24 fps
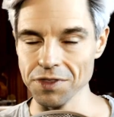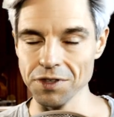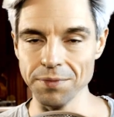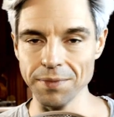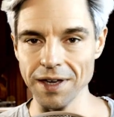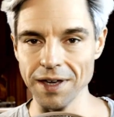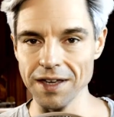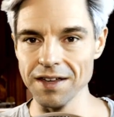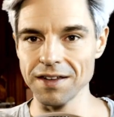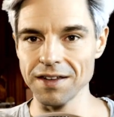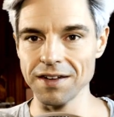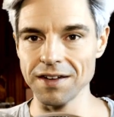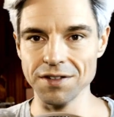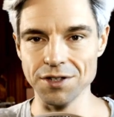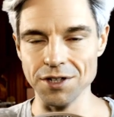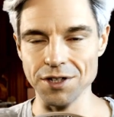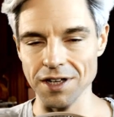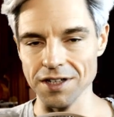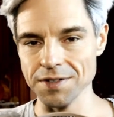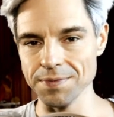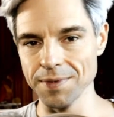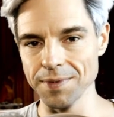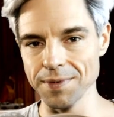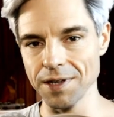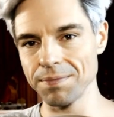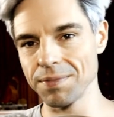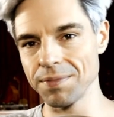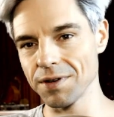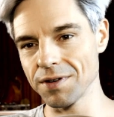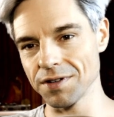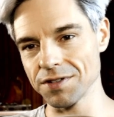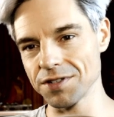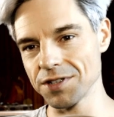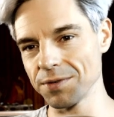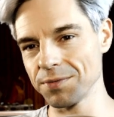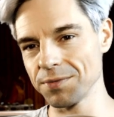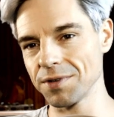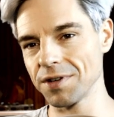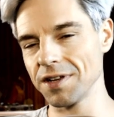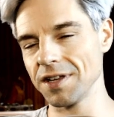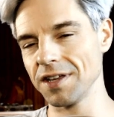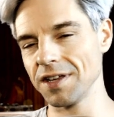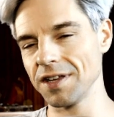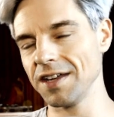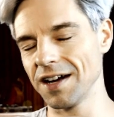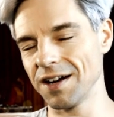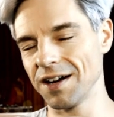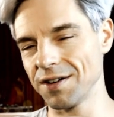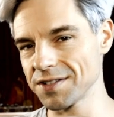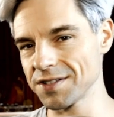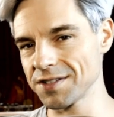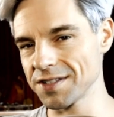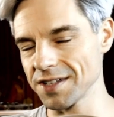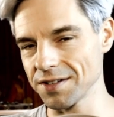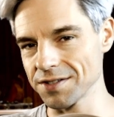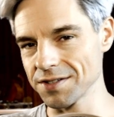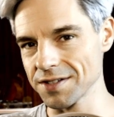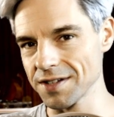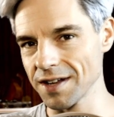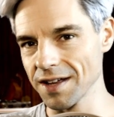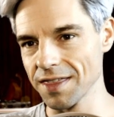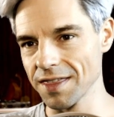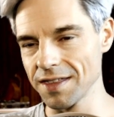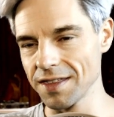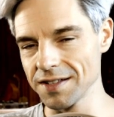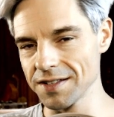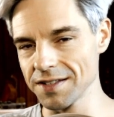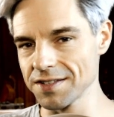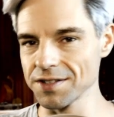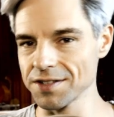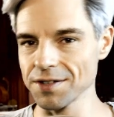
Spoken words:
you make an adjustment because you want to hear how it sounds like this,